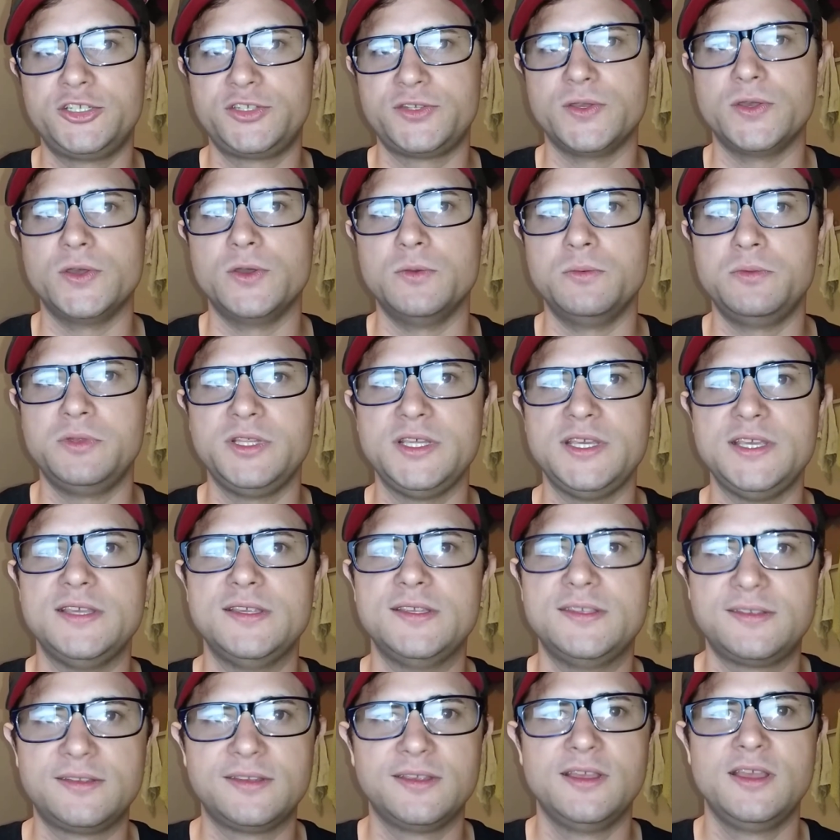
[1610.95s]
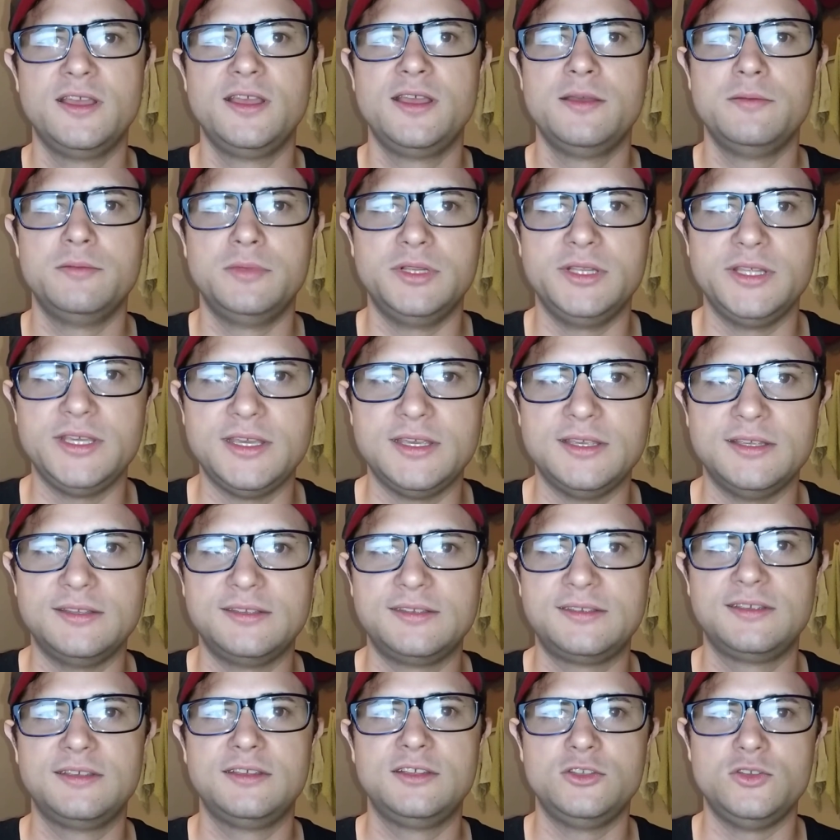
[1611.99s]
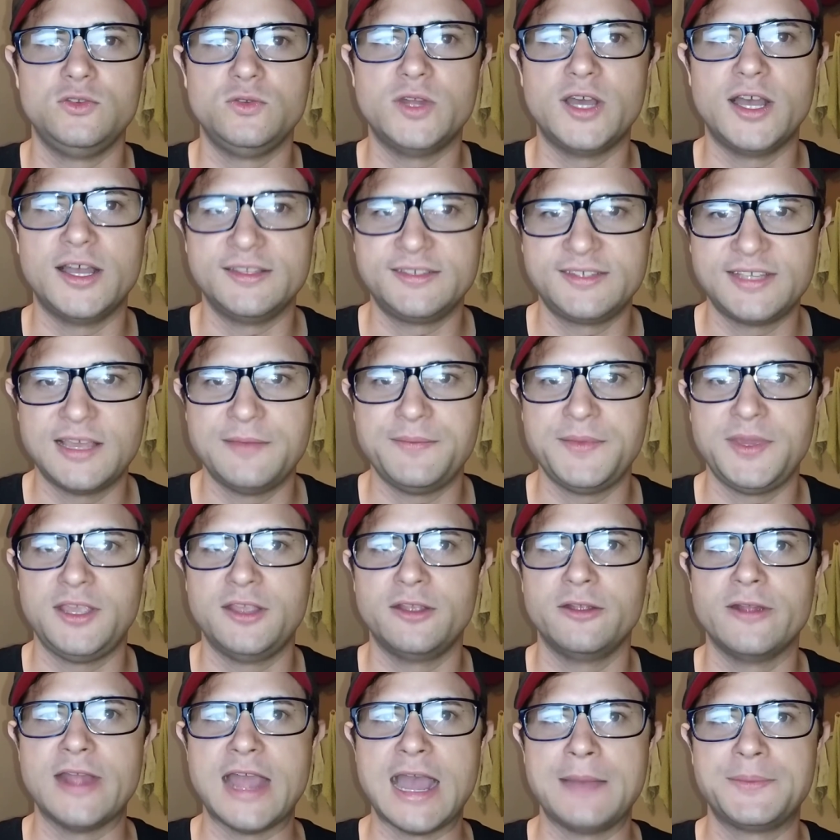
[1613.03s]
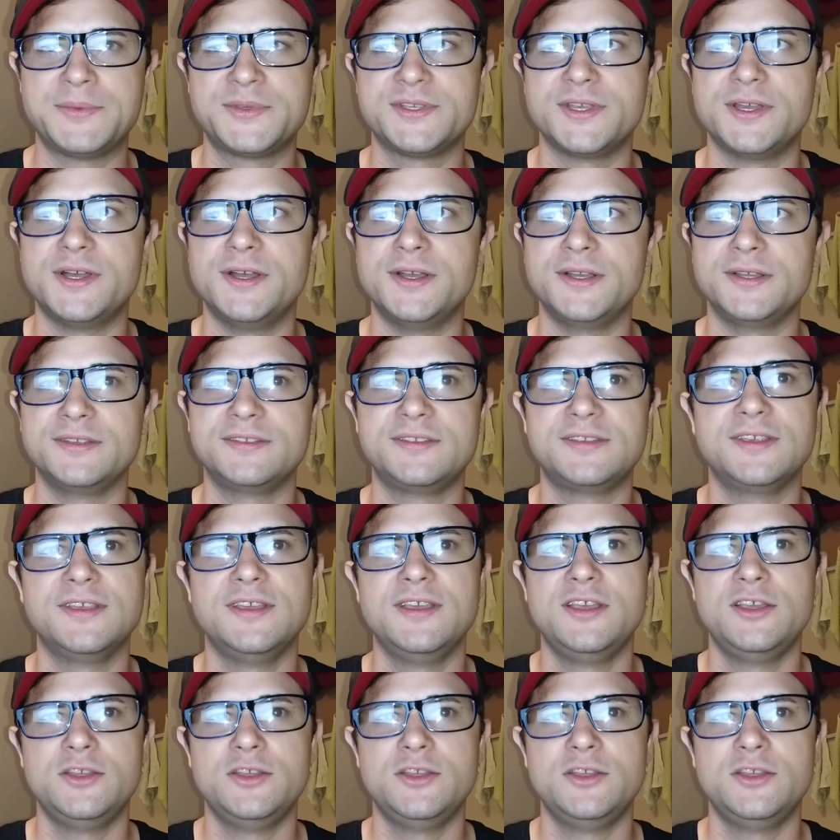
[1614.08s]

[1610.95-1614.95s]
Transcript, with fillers: So please, please do not send me your rap songs.